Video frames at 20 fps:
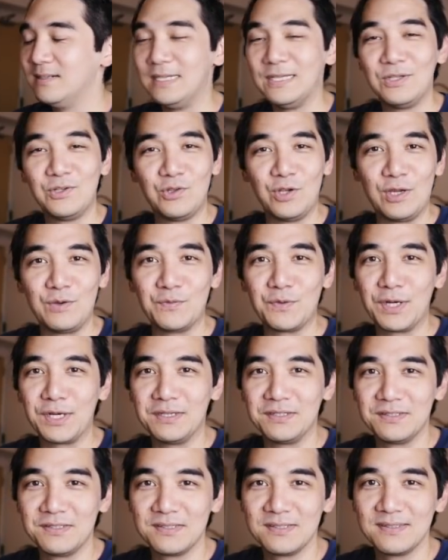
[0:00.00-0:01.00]
is shave
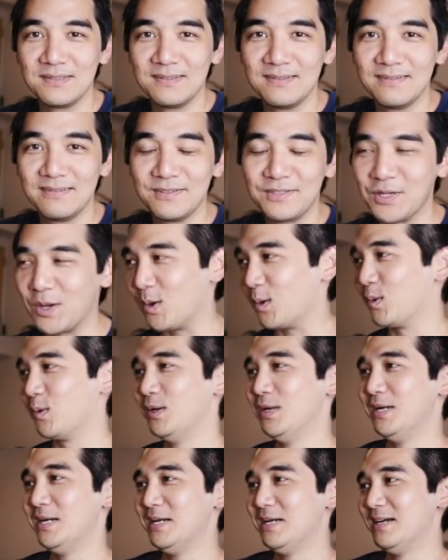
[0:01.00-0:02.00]
ice. So,
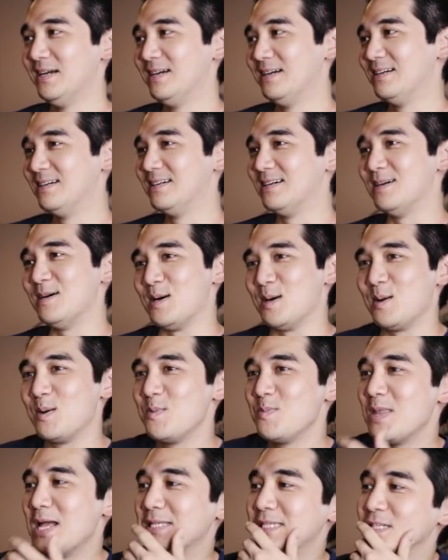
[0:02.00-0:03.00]

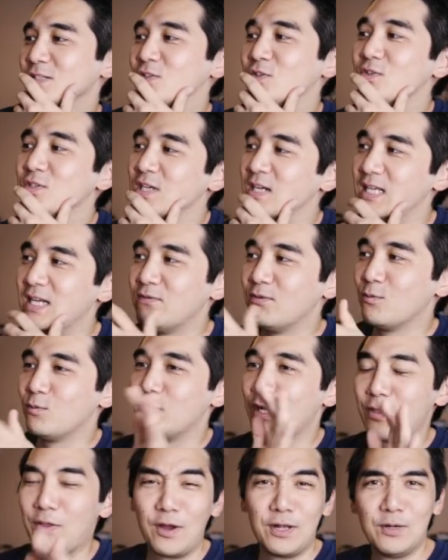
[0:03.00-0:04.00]
that's interesting. I never
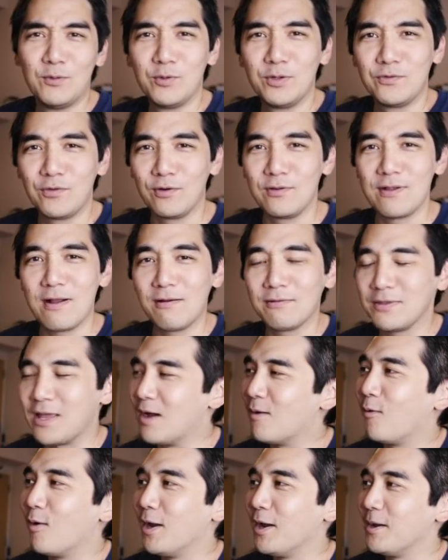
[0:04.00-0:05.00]
would have thought it would turn out
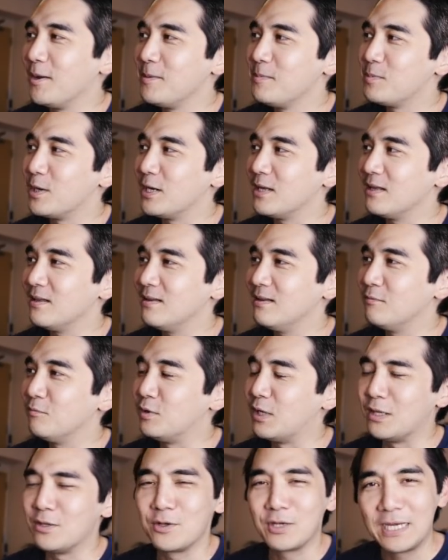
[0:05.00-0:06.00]
that way, but
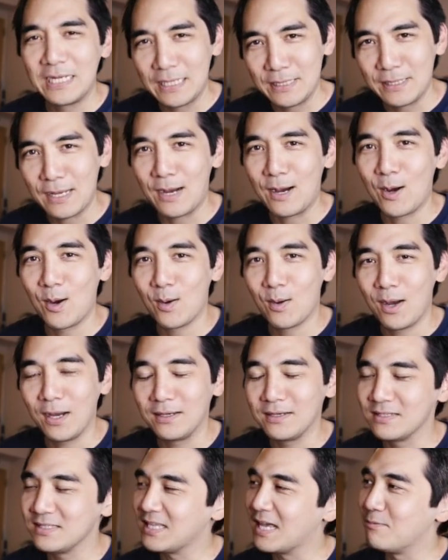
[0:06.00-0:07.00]
when I look at it now, I
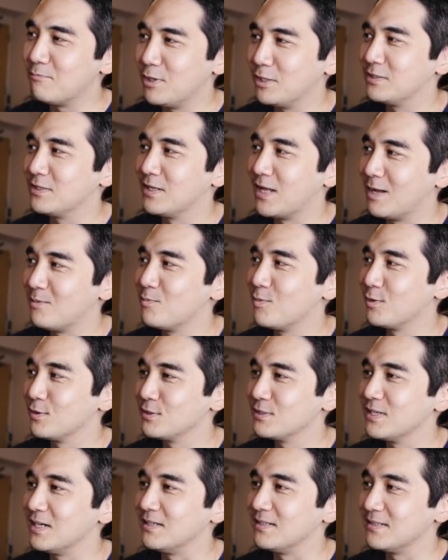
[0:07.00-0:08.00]
guess that makes a lot more
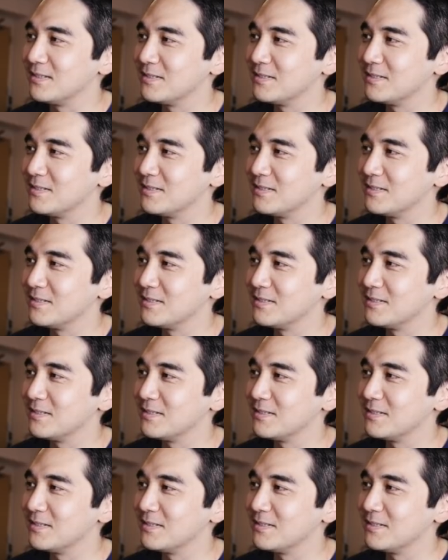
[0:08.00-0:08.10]
sense.